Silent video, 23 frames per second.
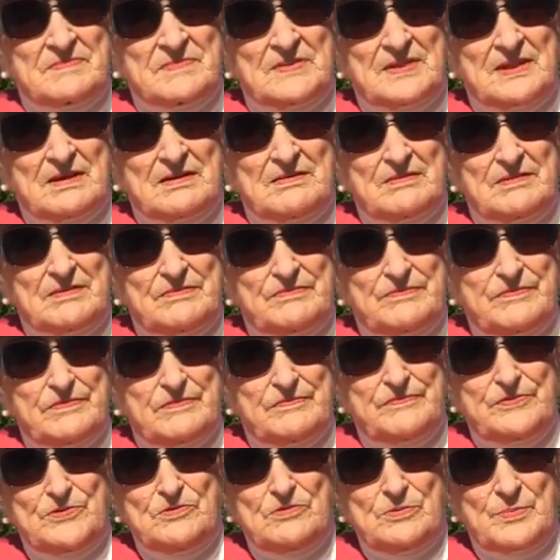
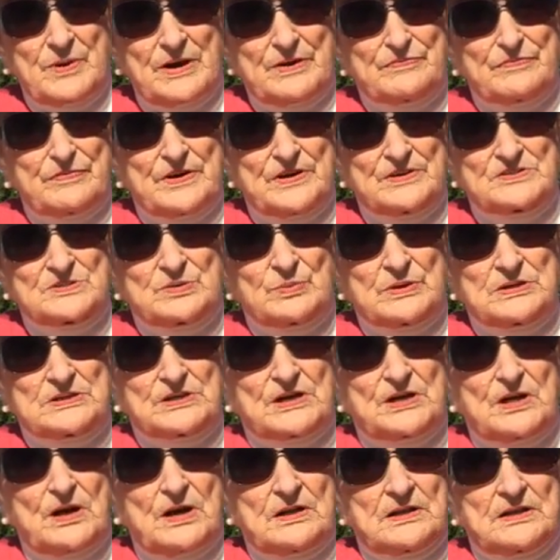A few of my friends went
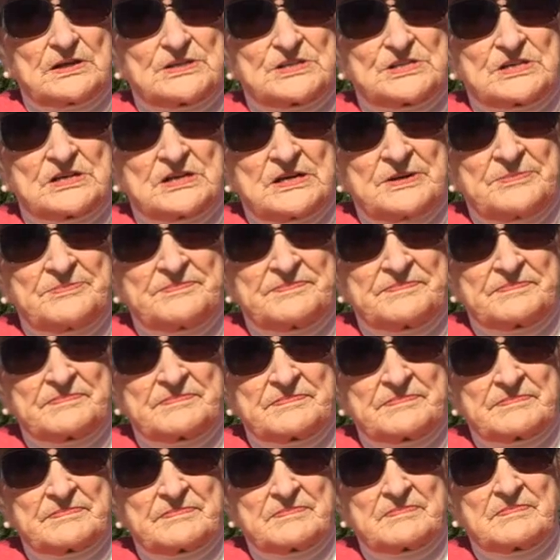to college. A
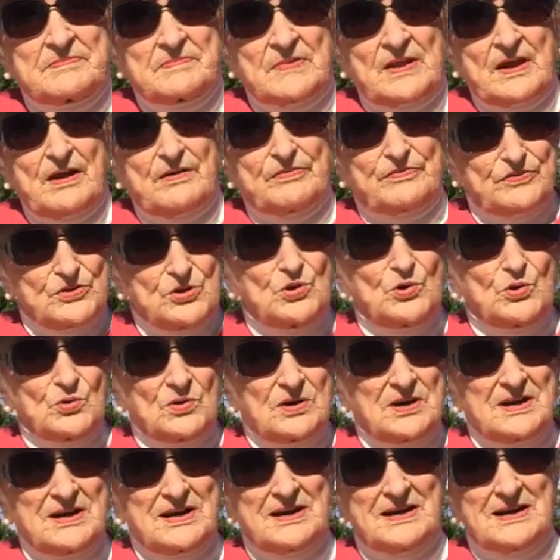few did? A
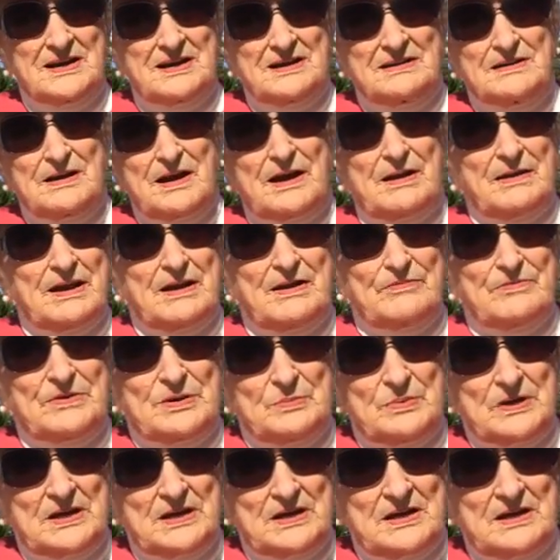few. Oh. Not
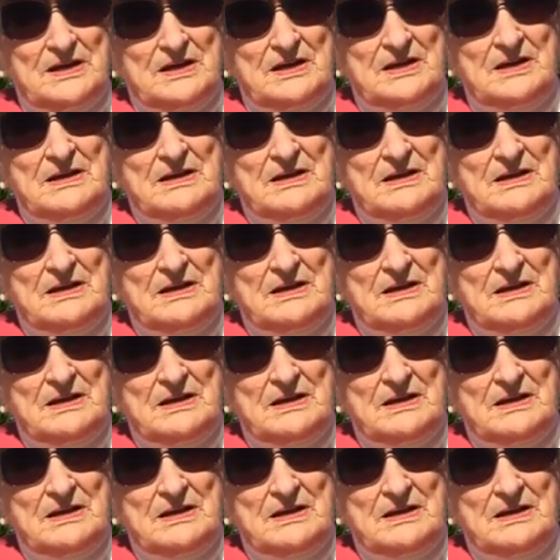everybody.